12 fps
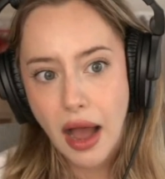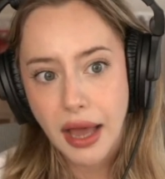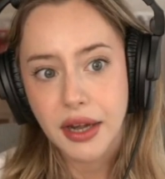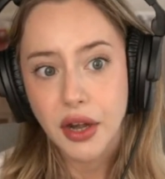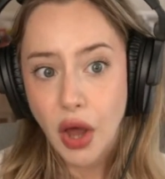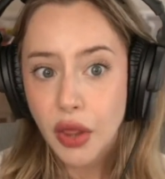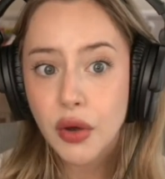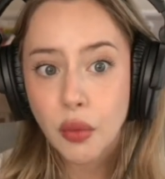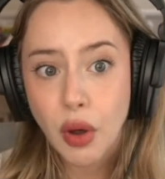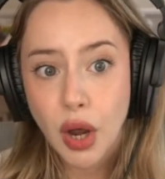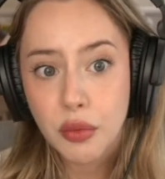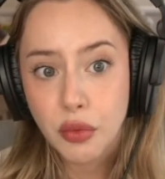another
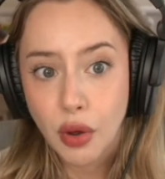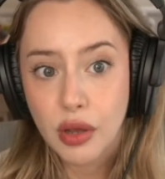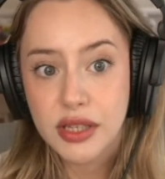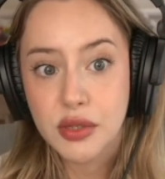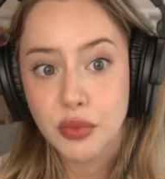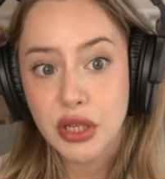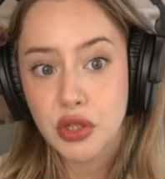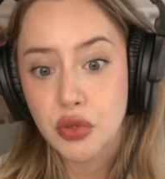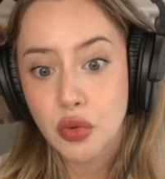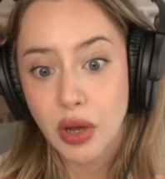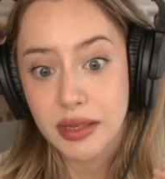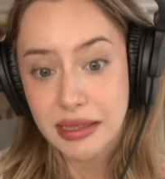one was we
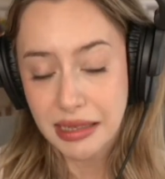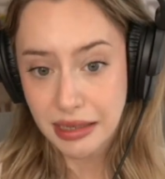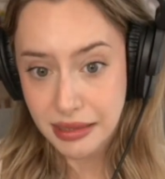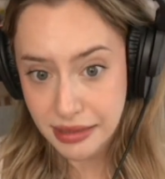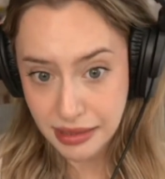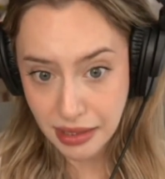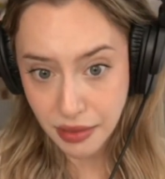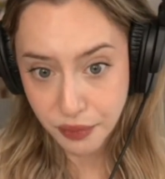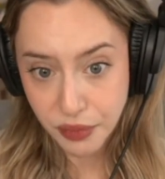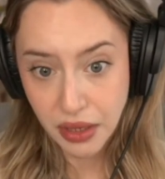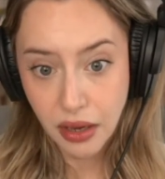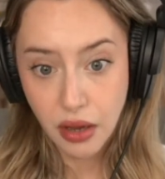do a DNC,
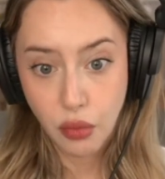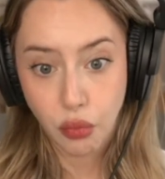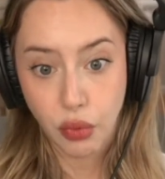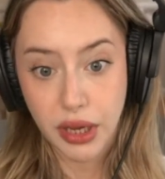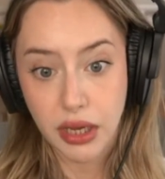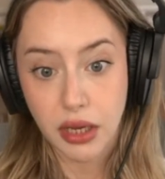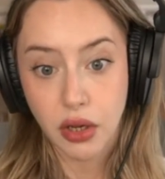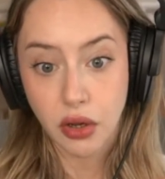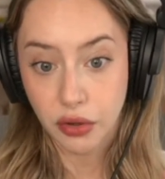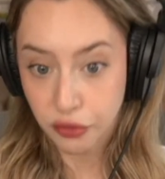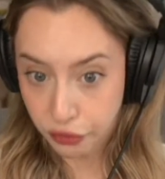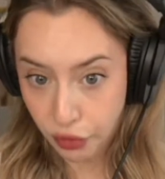we
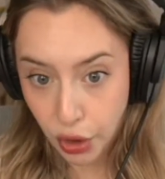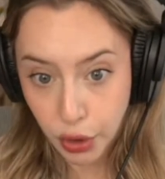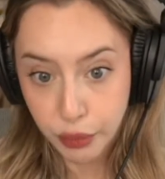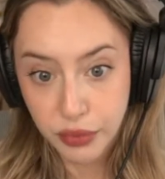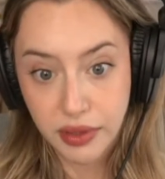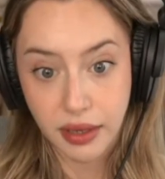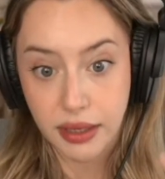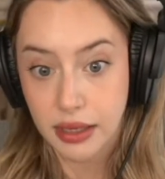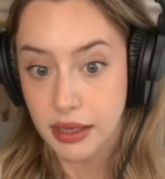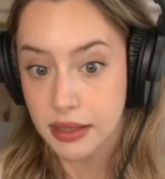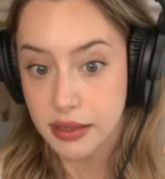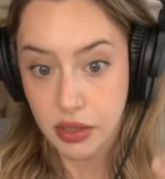confirm that it
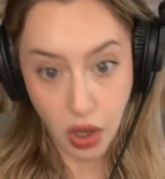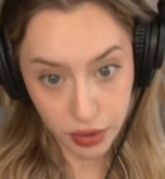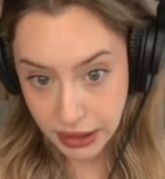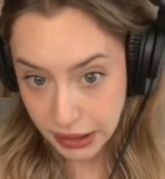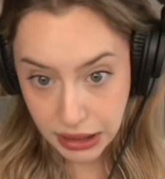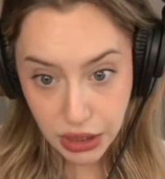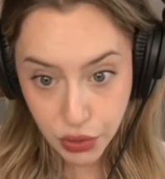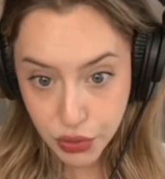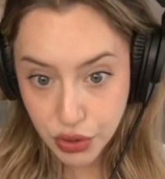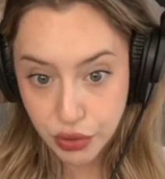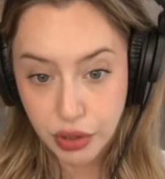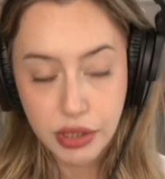is not in the
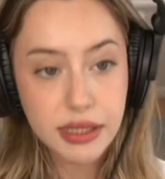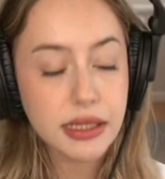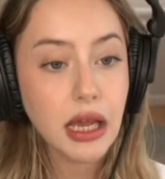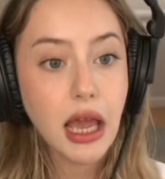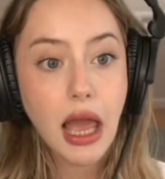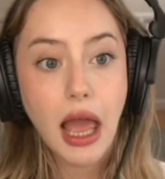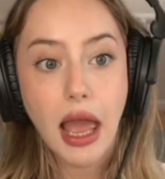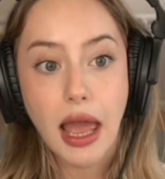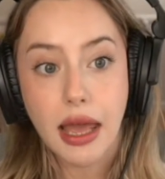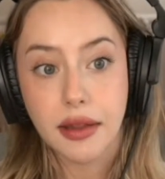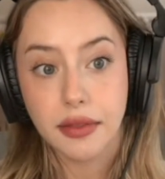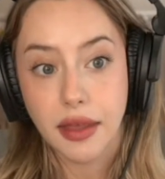uterus,
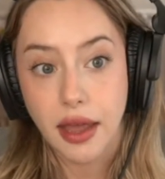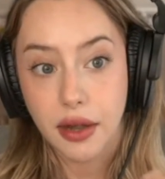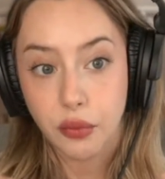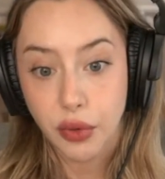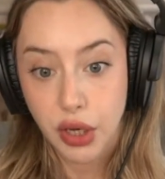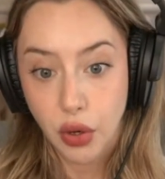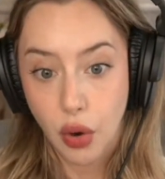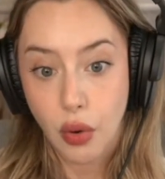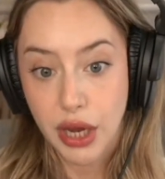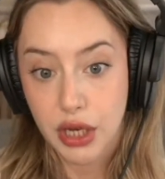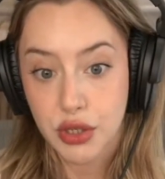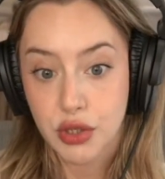and then we go
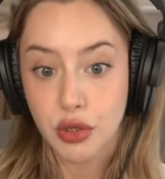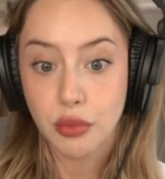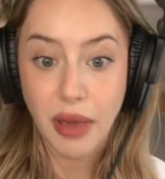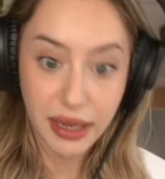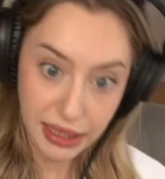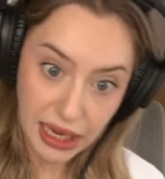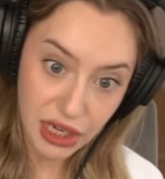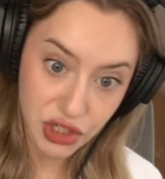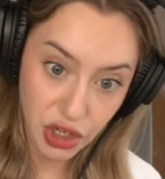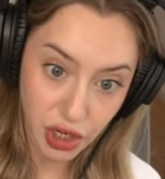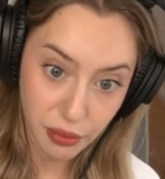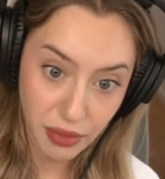into
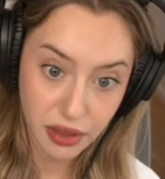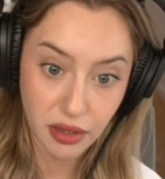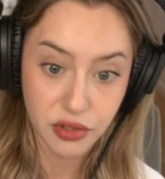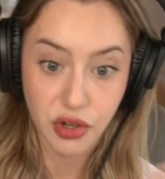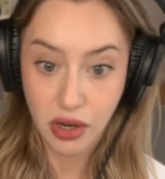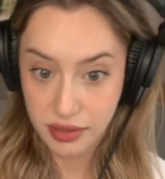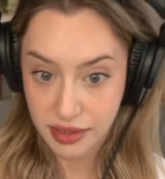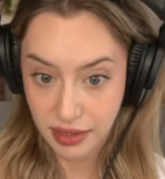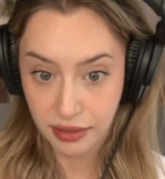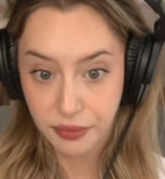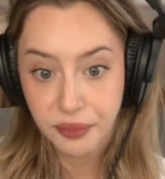medication, methotrexate.